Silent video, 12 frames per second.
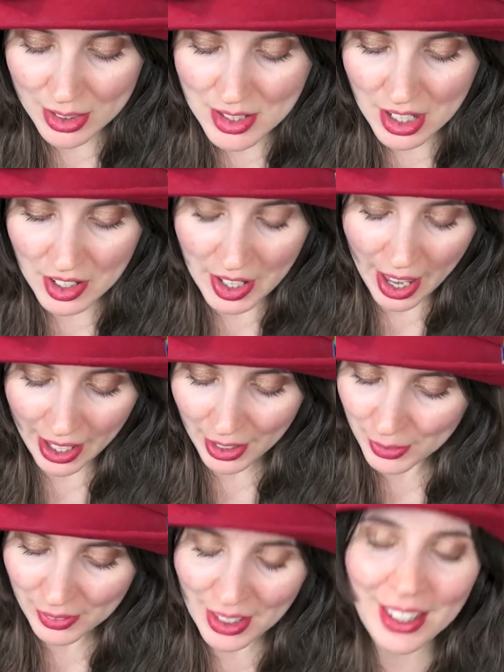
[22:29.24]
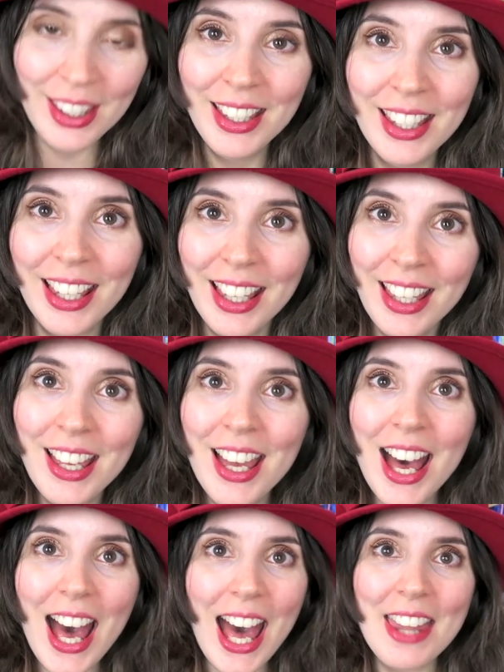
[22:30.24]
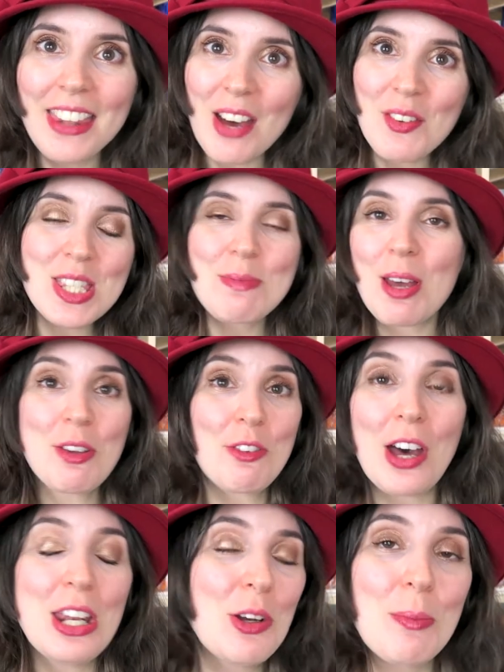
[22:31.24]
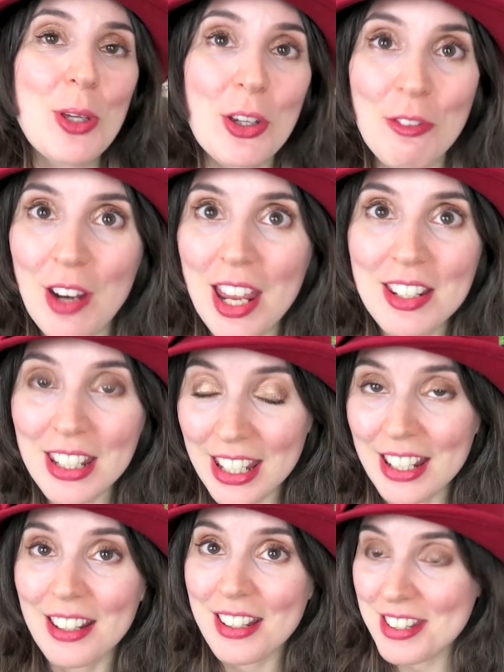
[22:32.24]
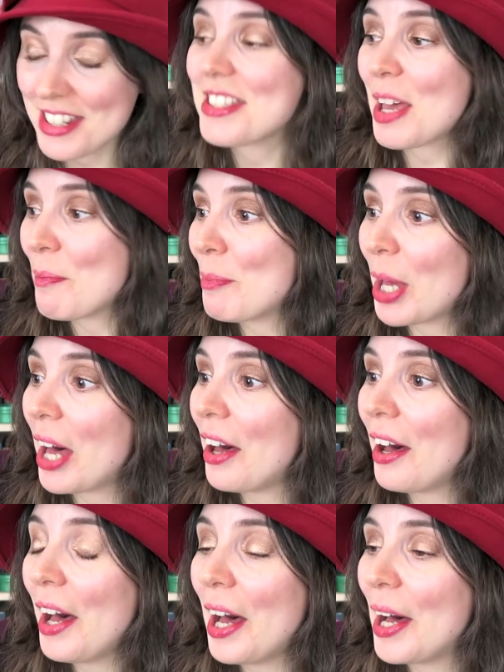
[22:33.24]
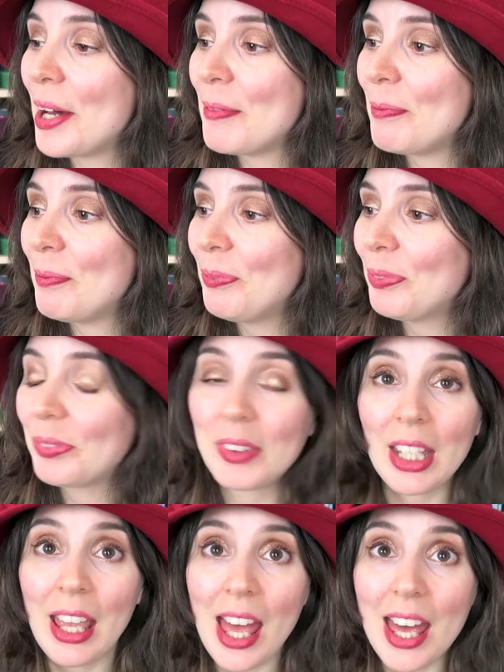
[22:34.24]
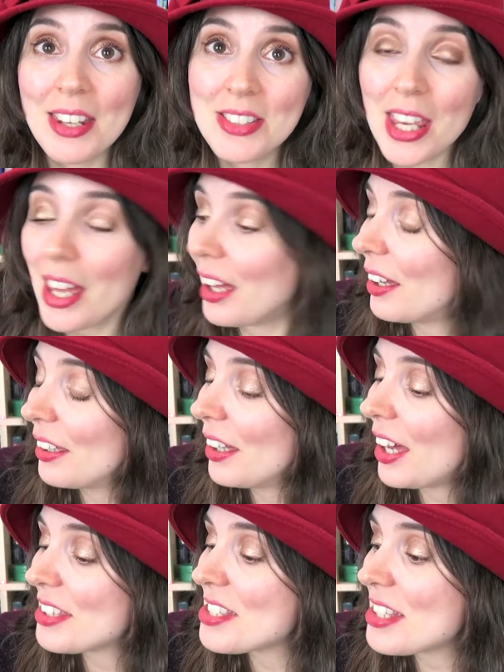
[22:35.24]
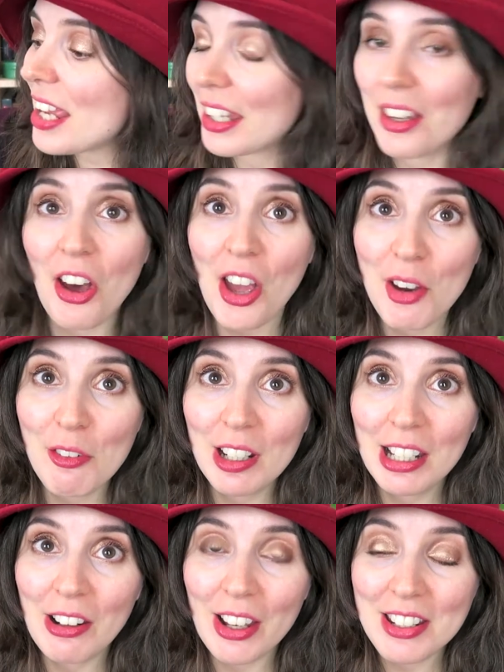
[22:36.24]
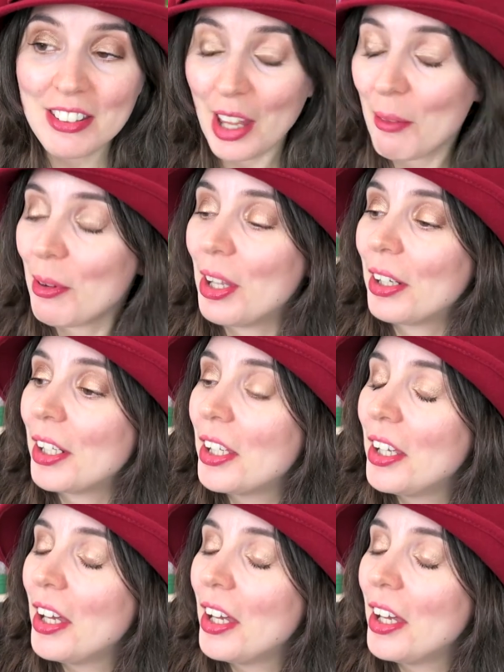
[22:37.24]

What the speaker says: So yeah. And that was my final book read in December. And yeah, as I say, I really liked that one.